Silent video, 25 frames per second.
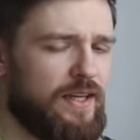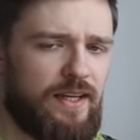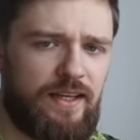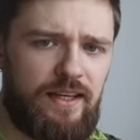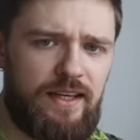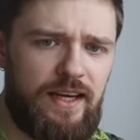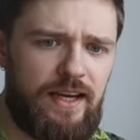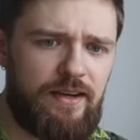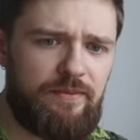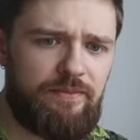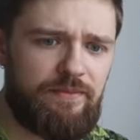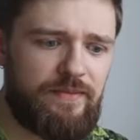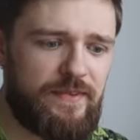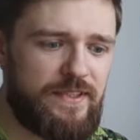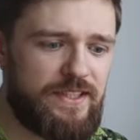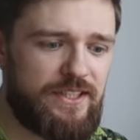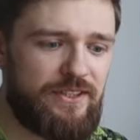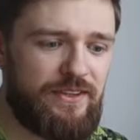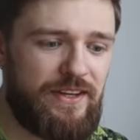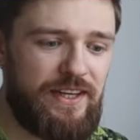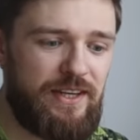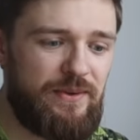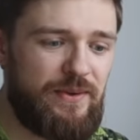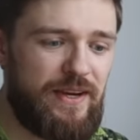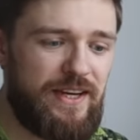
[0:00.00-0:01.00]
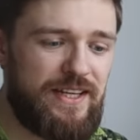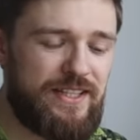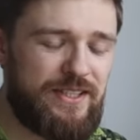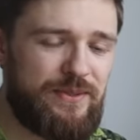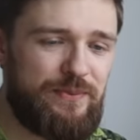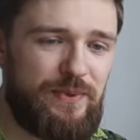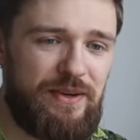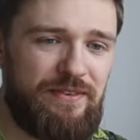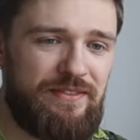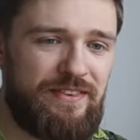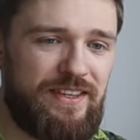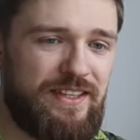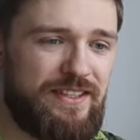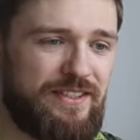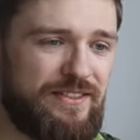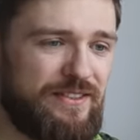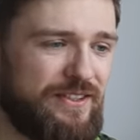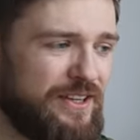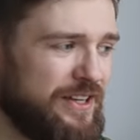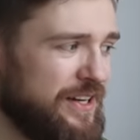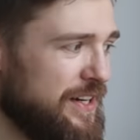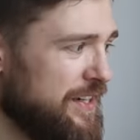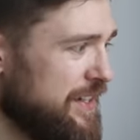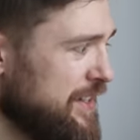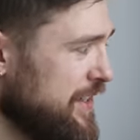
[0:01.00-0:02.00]
Yeah, so anyways, with this
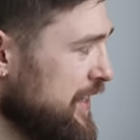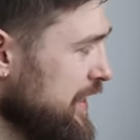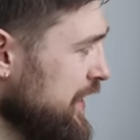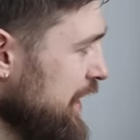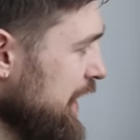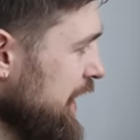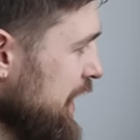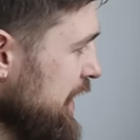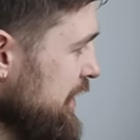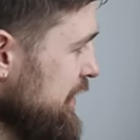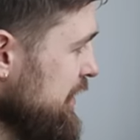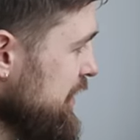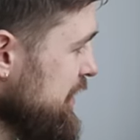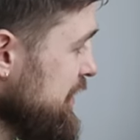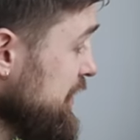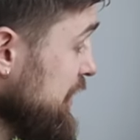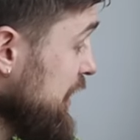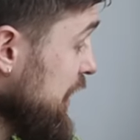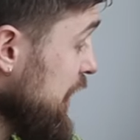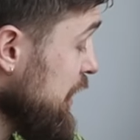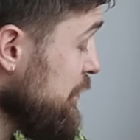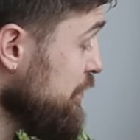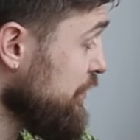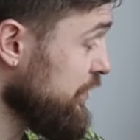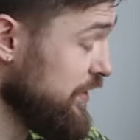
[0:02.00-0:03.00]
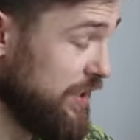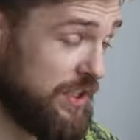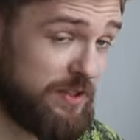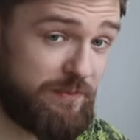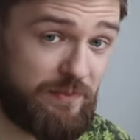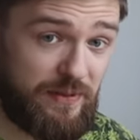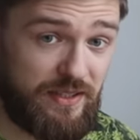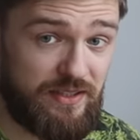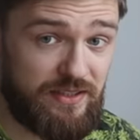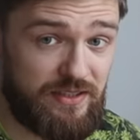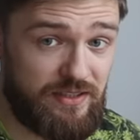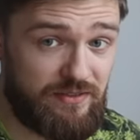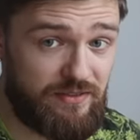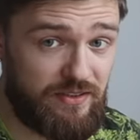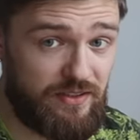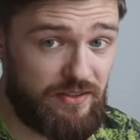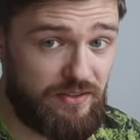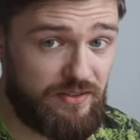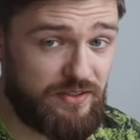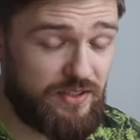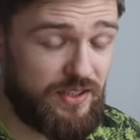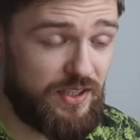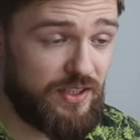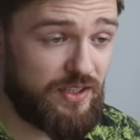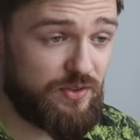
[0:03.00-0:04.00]
thought and this hyper expensive
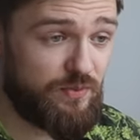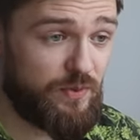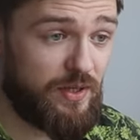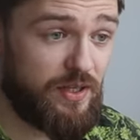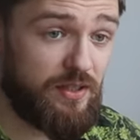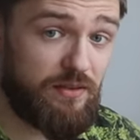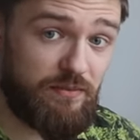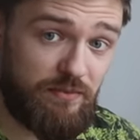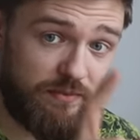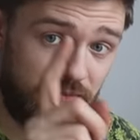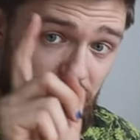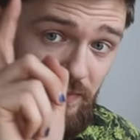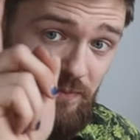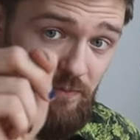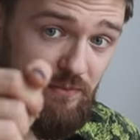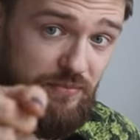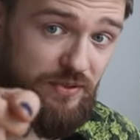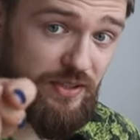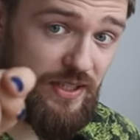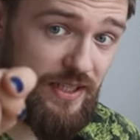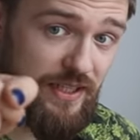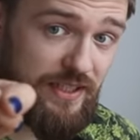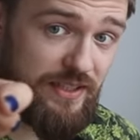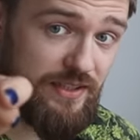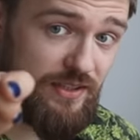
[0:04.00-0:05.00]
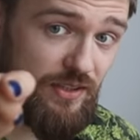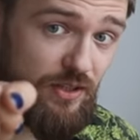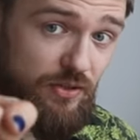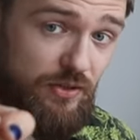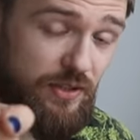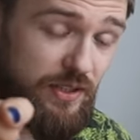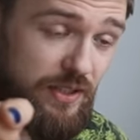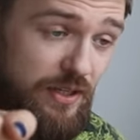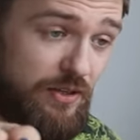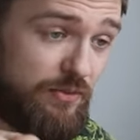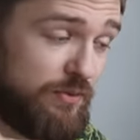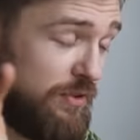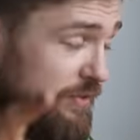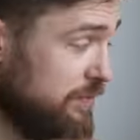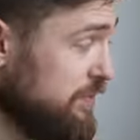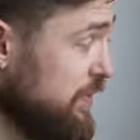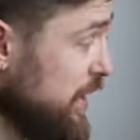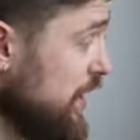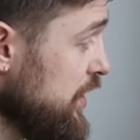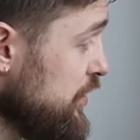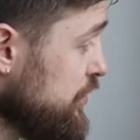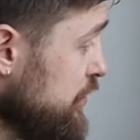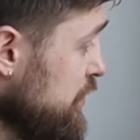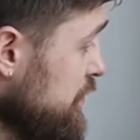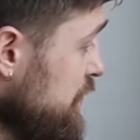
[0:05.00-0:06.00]
AOC as well, price, going down with
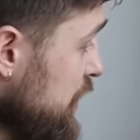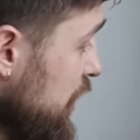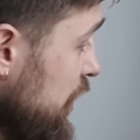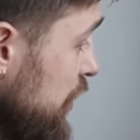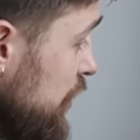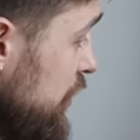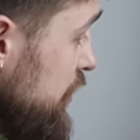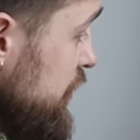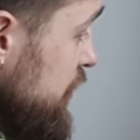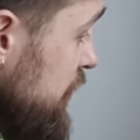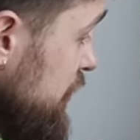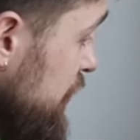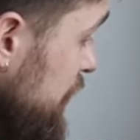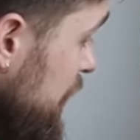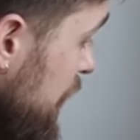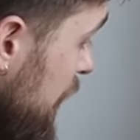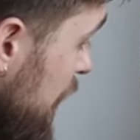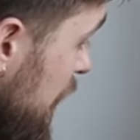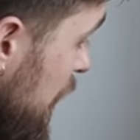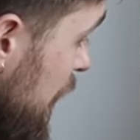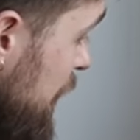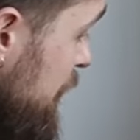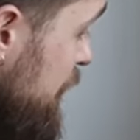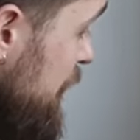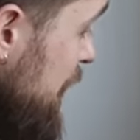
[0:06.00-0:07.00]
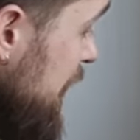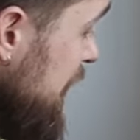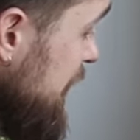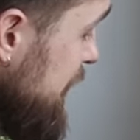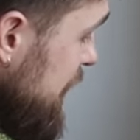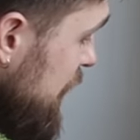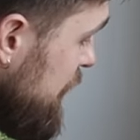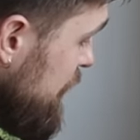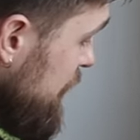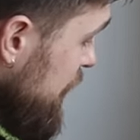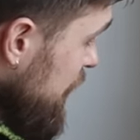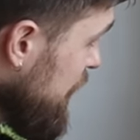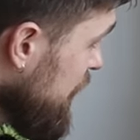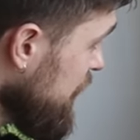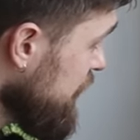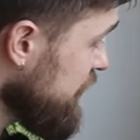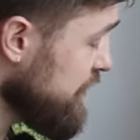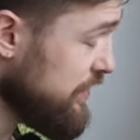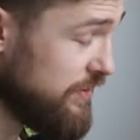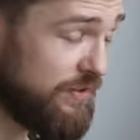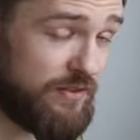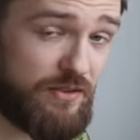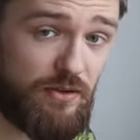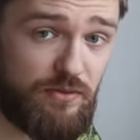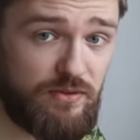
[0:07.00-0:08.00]
price would be also amazing,
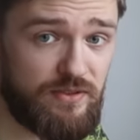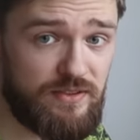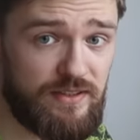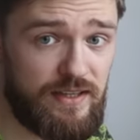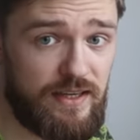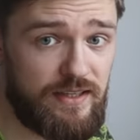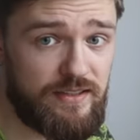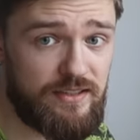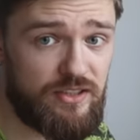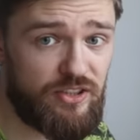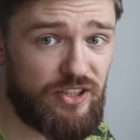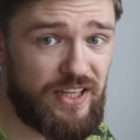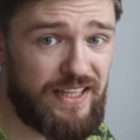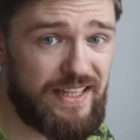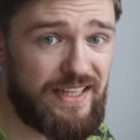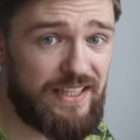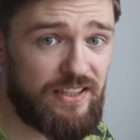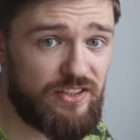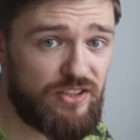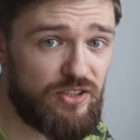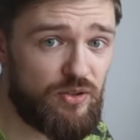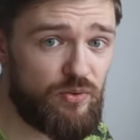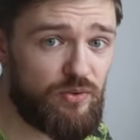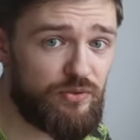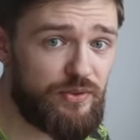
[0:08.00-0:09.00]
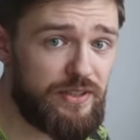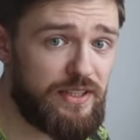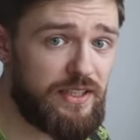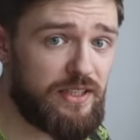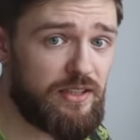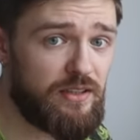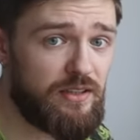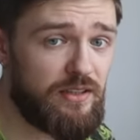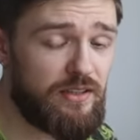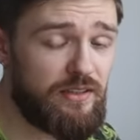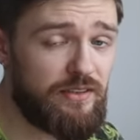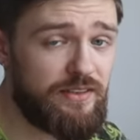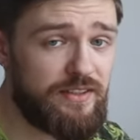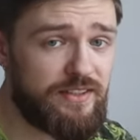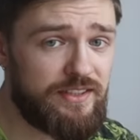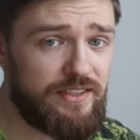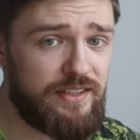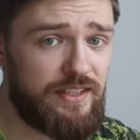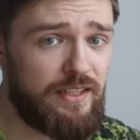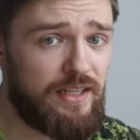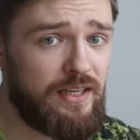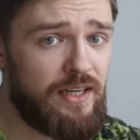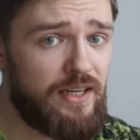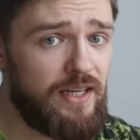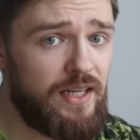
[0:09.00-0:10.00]
because those things are getting so
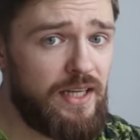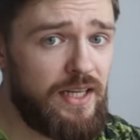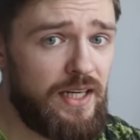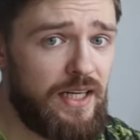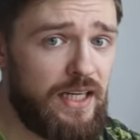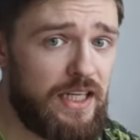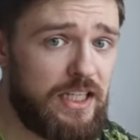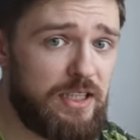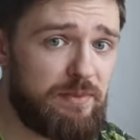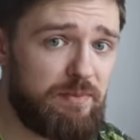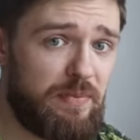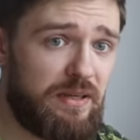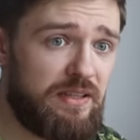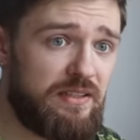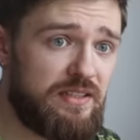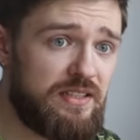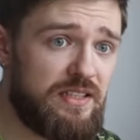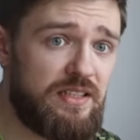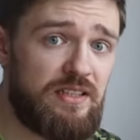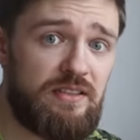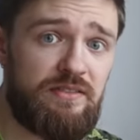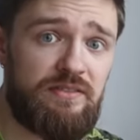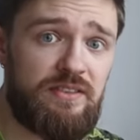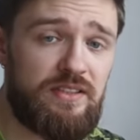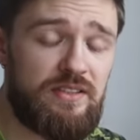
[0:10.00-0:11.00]
ridiculously expensive.